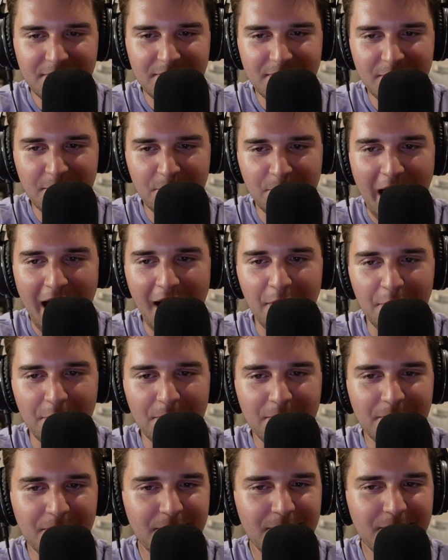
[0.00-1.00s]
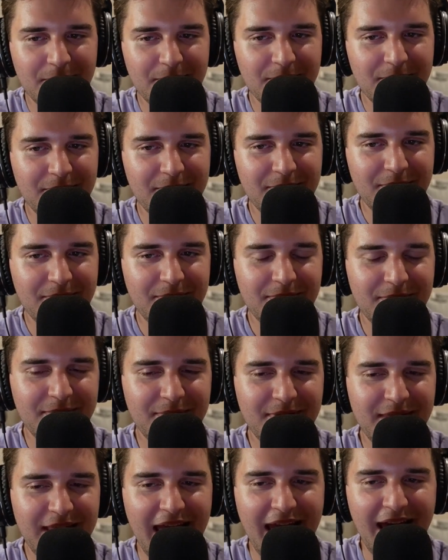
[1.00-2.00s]
Wow.
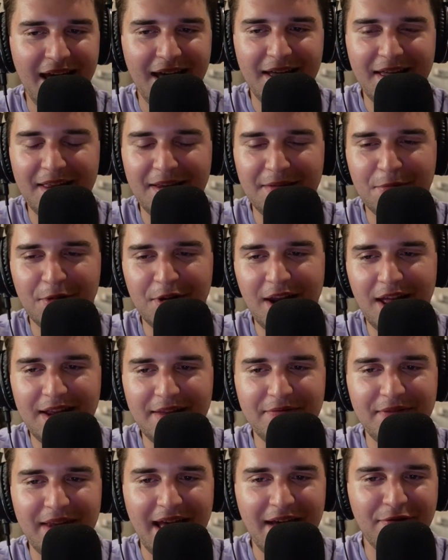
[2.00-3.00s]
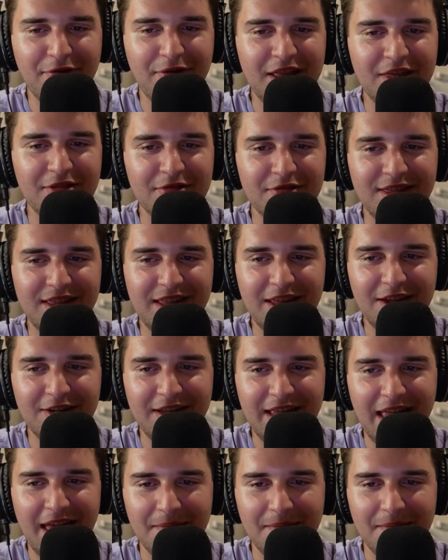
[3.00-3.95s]
Yeah, and we're not even halfway through the year yet.